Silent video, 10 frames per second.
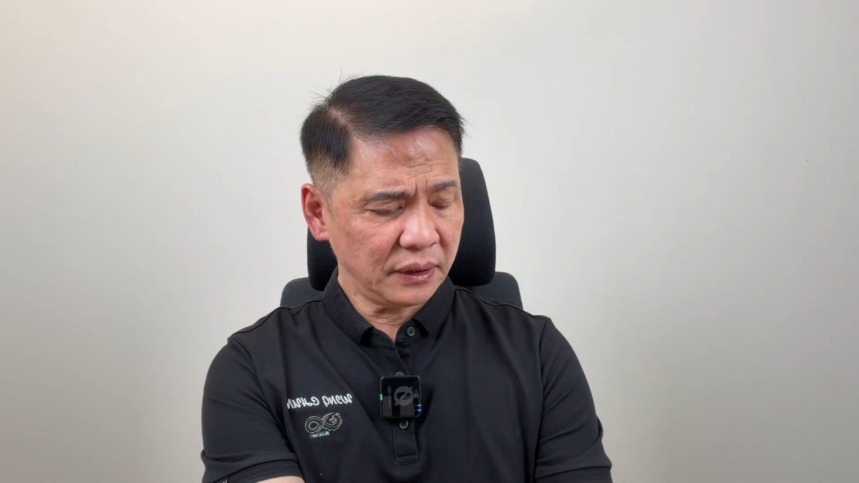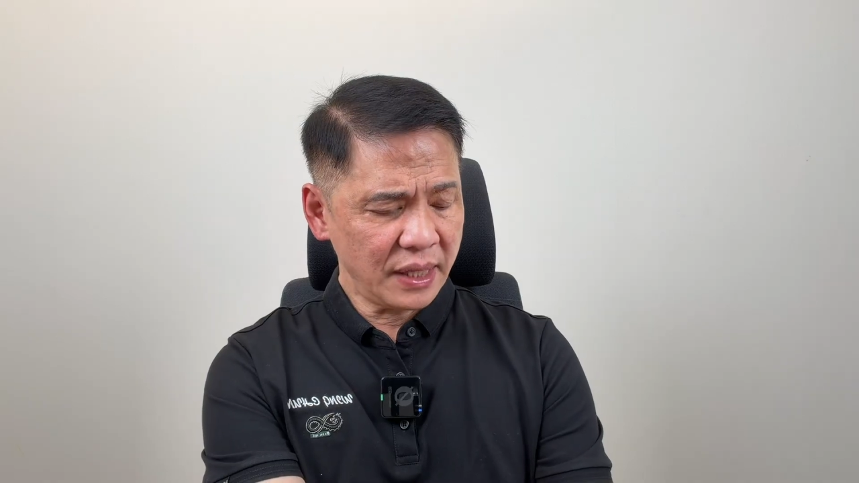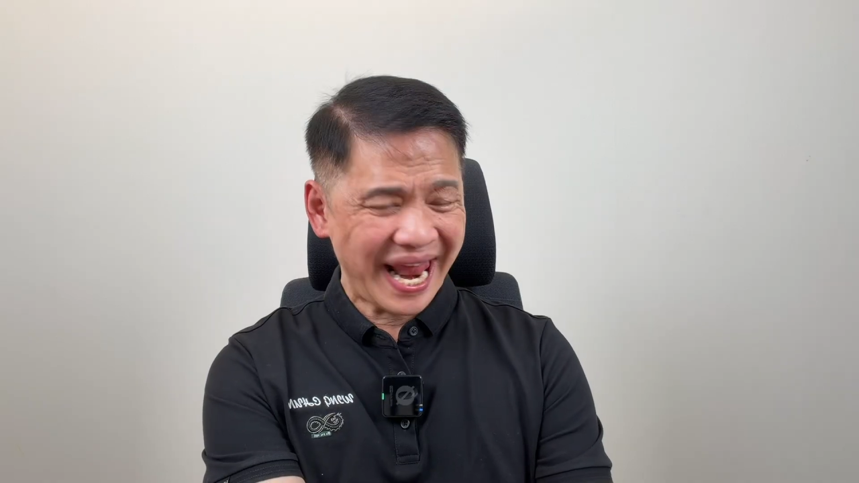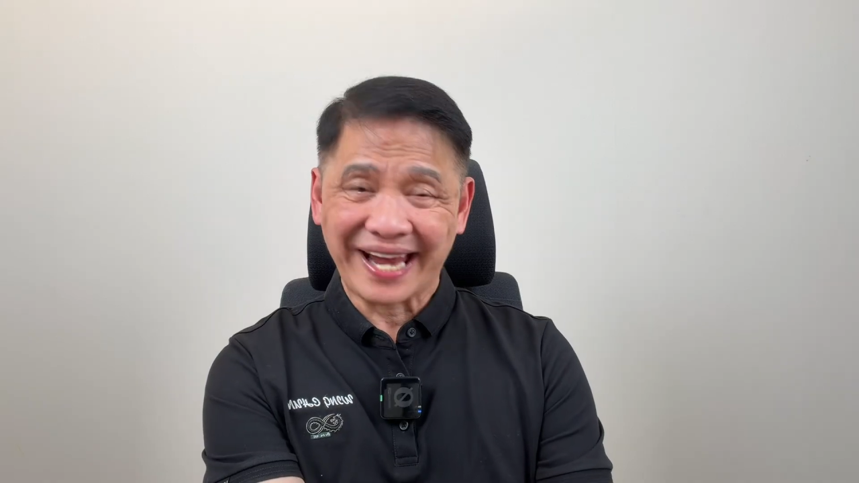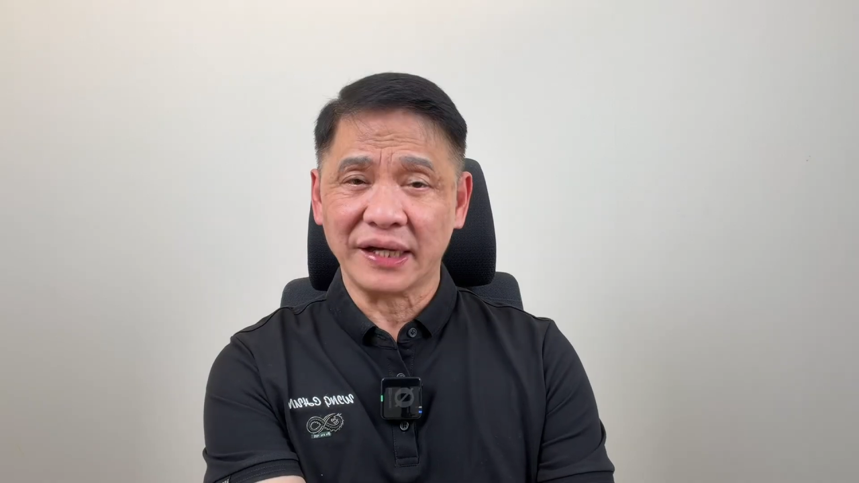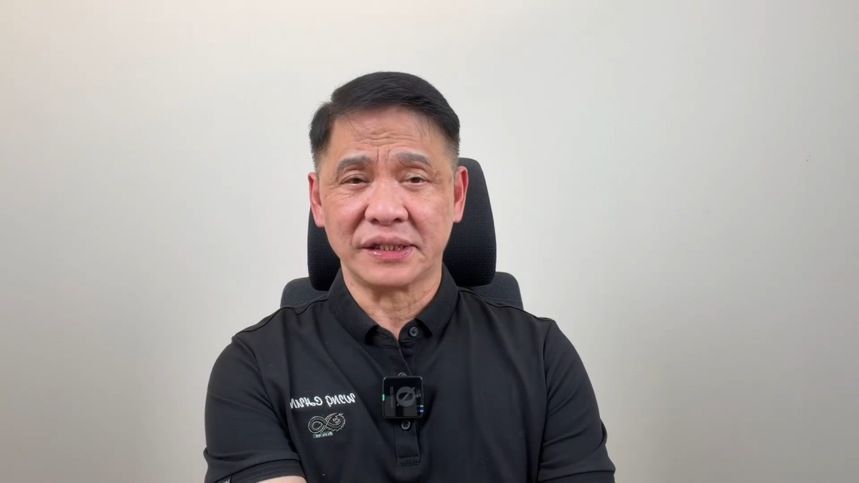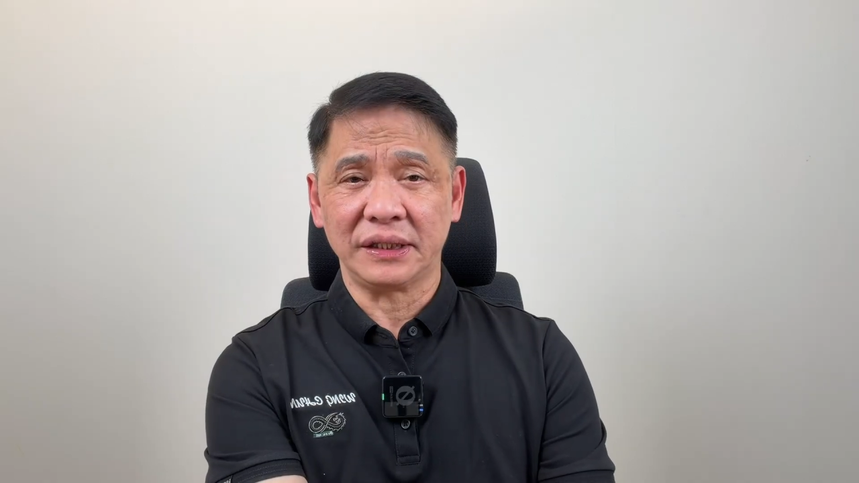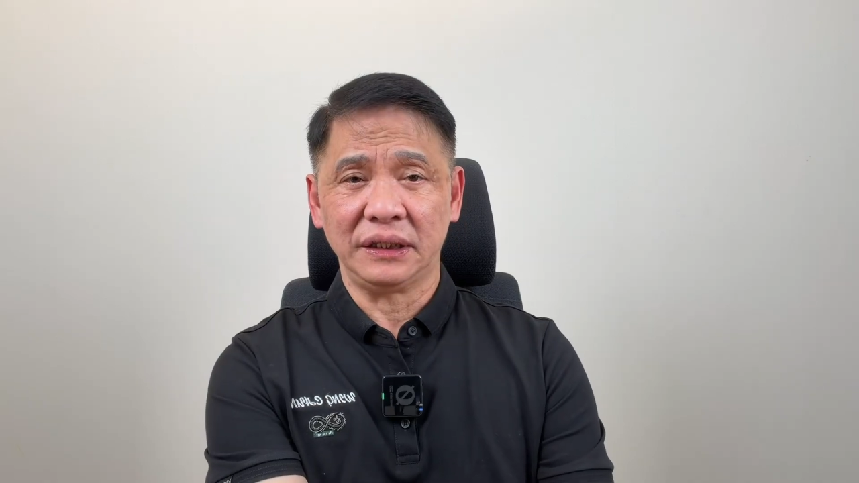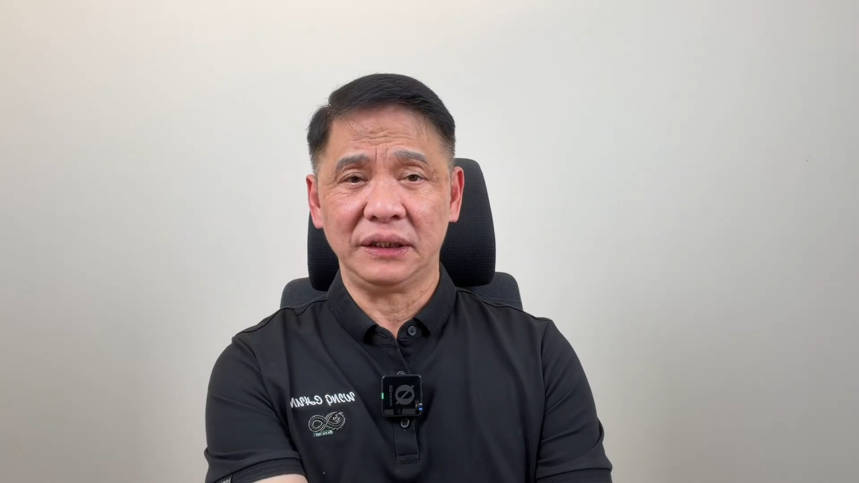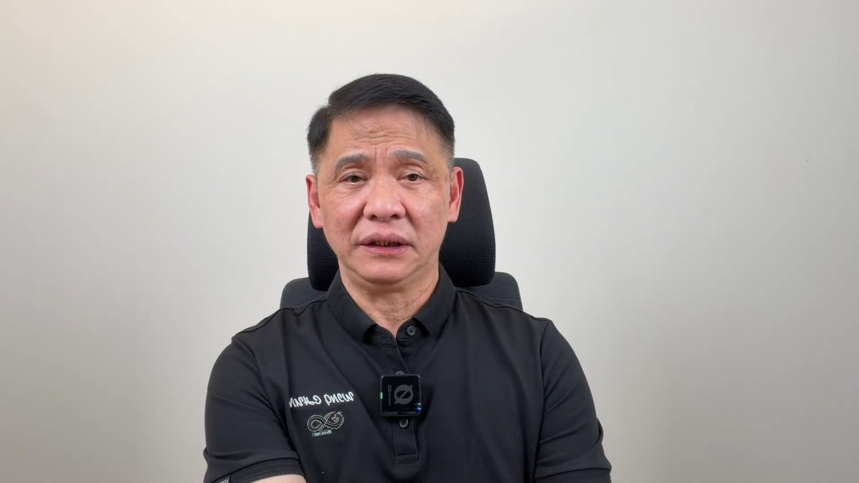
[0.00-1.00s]

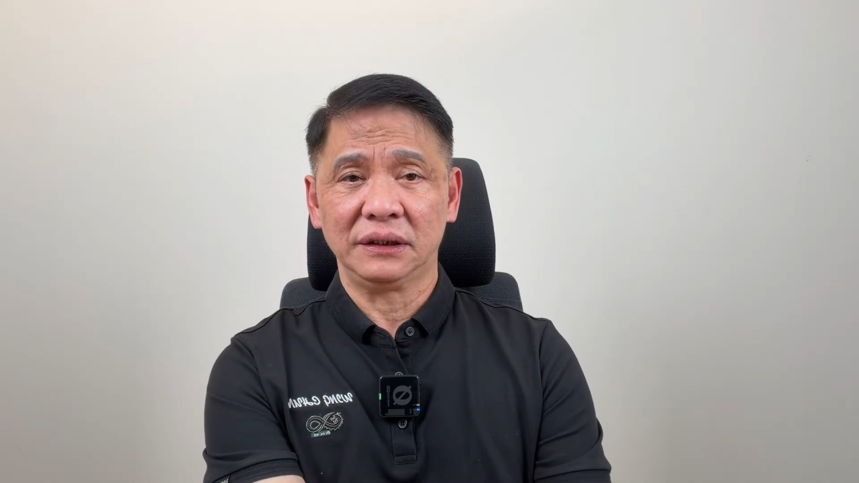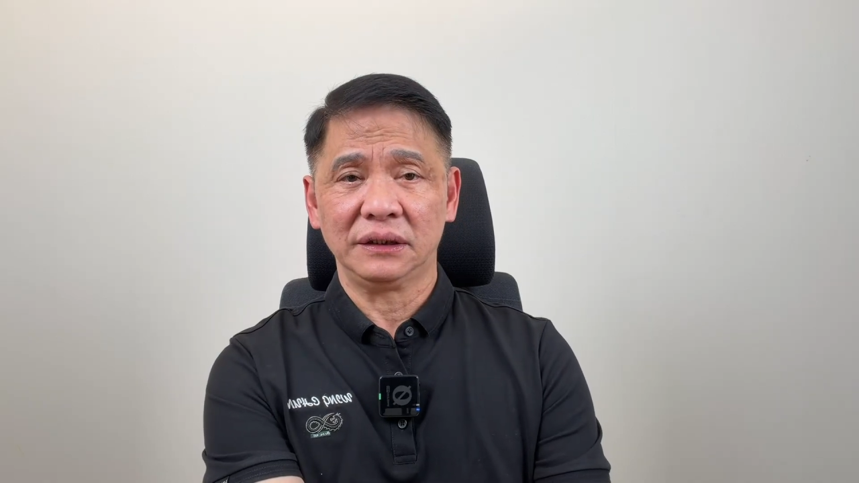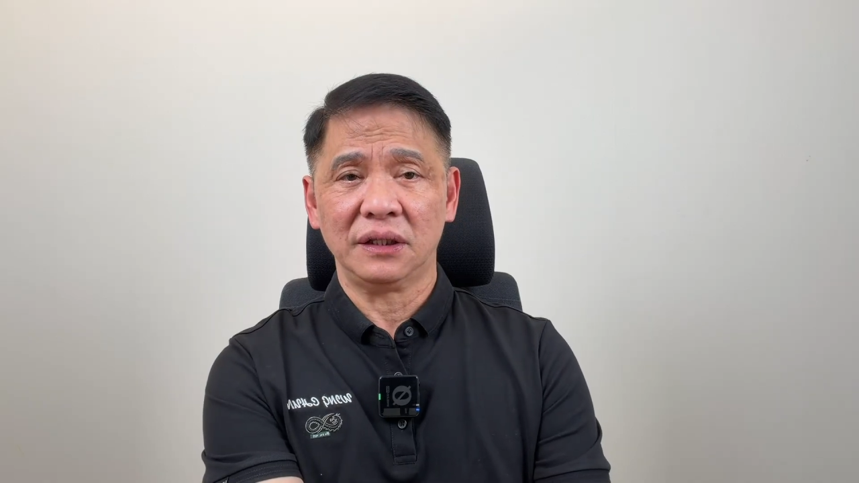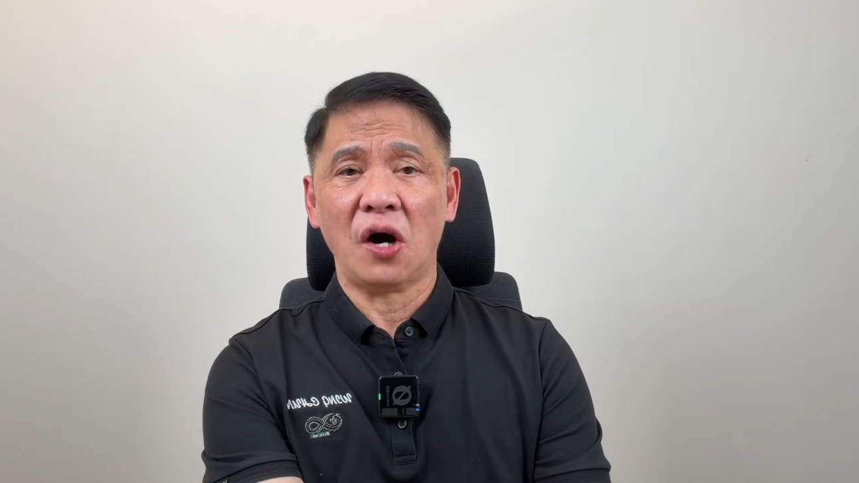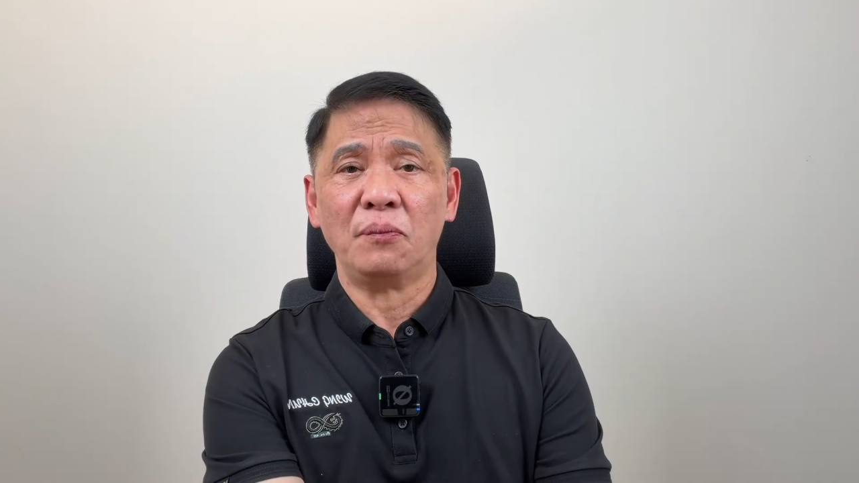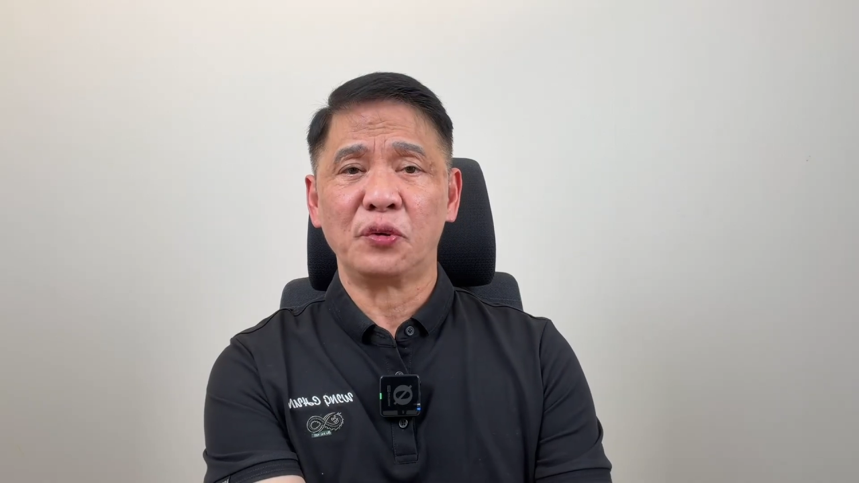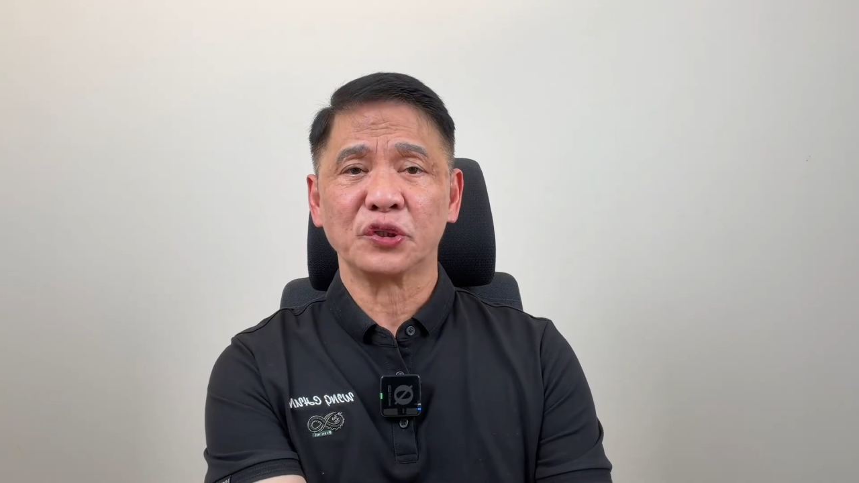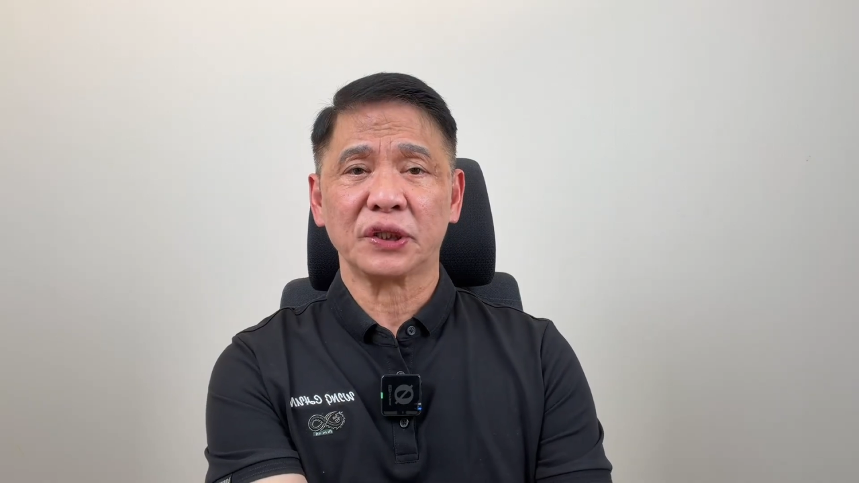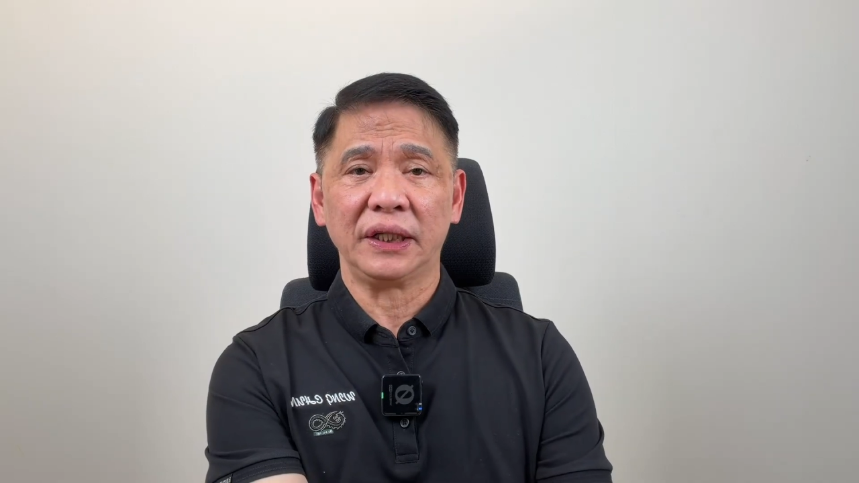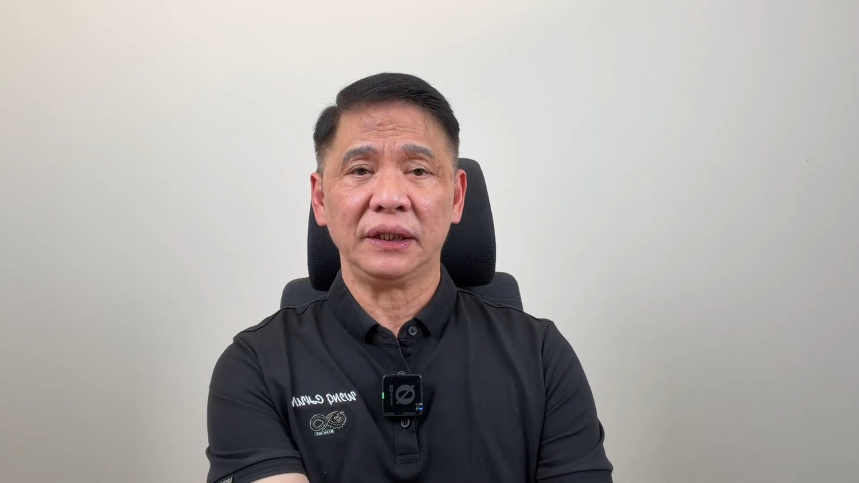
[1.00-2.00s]
legacy of
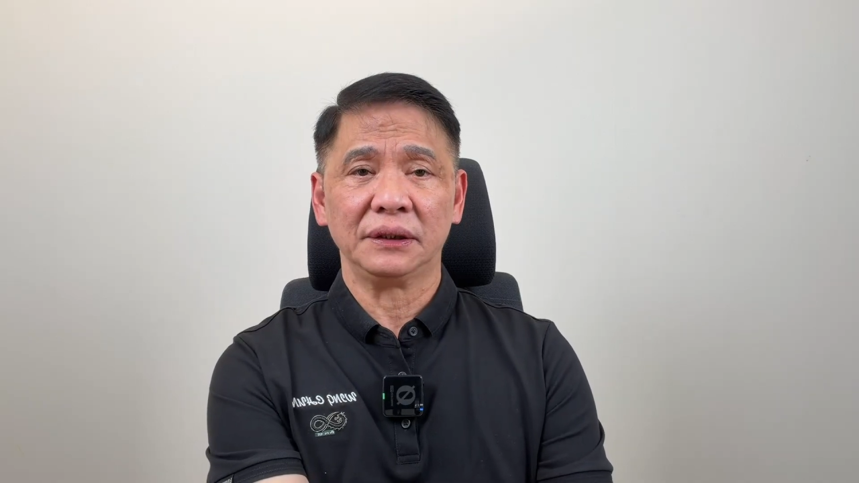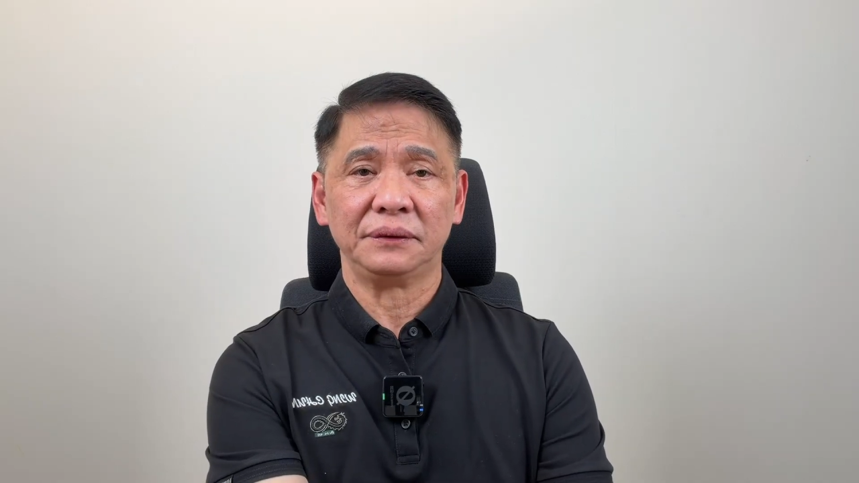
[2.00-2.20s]
Bruce Lee